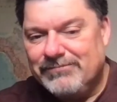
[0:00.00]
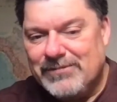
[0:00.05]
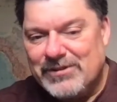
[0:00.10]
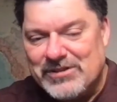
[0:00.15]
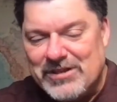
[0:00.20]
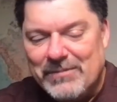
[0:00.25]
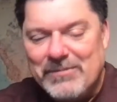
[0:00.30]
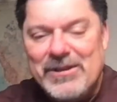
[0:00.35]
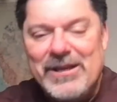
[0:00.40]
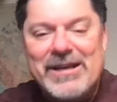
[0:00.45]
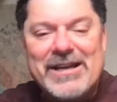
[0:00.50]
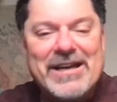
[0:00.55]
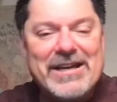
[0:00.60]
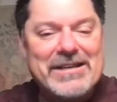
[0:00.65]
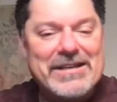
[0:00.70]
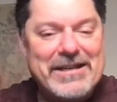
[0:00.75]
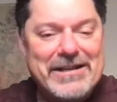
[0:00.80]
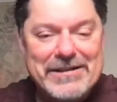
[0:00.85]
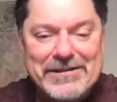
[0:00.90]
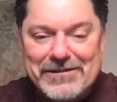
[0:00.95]
something I
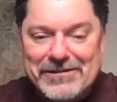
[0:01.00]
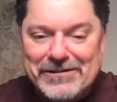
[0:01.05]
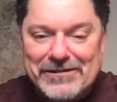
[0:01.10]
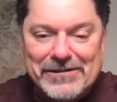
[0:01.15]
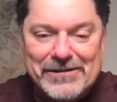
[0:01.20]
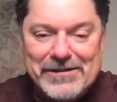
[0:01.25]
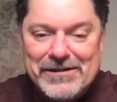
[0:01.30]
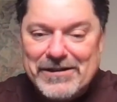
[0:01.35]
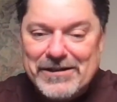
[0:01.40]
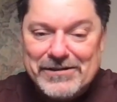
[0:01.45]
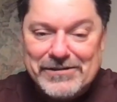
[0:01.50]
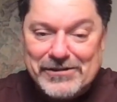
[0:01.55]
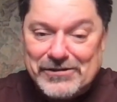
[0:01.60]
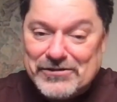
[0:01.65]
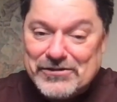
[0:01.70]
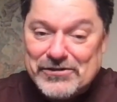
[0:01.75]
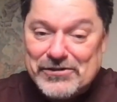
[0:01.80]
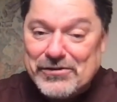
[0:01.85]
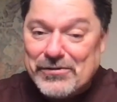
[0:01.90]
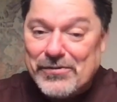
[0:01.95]
need to
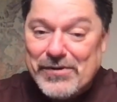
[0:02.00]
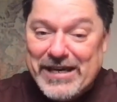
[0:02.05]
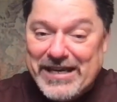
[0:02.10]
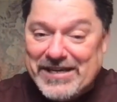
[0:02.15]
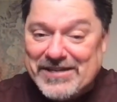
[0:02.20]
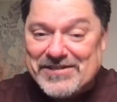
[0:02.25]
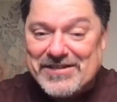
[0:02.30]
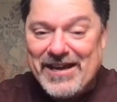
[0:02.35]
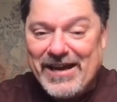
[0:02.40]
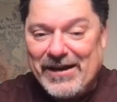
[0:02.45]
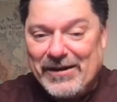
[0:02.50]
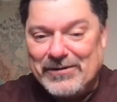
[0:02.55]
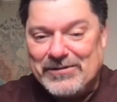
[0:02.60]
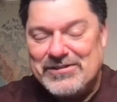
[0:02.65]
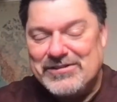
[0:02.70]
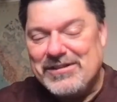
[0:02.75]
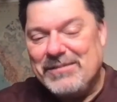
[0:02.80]
squeeze out,